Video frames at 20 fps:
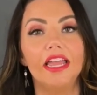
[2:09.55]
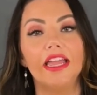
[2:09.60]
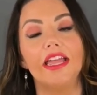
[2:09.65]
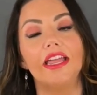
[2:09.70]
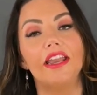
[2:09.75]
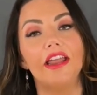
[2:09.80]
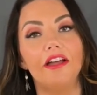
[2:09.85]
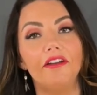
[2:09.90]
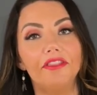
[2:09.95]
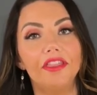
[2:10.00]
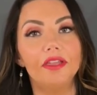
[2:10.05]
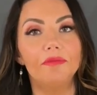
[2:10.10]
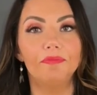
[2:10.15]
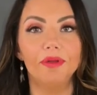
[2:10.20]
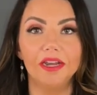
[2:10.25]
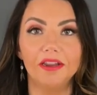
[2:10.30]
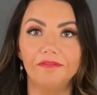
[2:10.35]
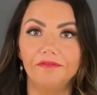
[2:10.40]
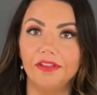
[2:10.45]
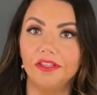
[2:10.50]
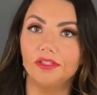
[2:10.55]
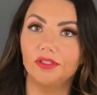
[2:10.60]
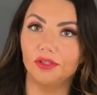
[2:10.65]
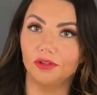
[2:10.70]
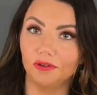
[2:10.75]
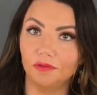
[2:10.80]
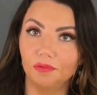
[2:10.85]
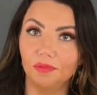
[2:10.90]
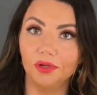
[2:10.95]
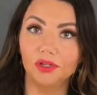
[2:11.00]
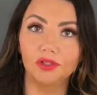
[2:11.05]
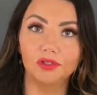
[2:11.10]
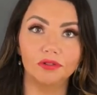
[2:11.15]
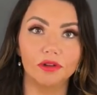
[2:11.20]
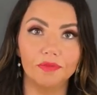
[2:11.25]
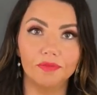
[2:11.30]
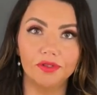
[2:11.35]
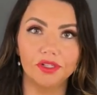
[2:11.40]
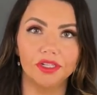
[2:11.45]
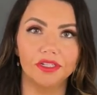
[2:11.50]
and how they benefit certain
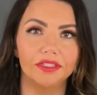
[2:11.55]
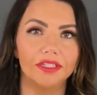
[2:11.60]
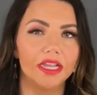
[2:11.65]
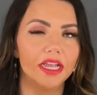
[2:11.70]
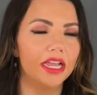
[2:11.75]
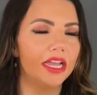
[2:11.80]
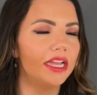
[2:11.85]
prescriptions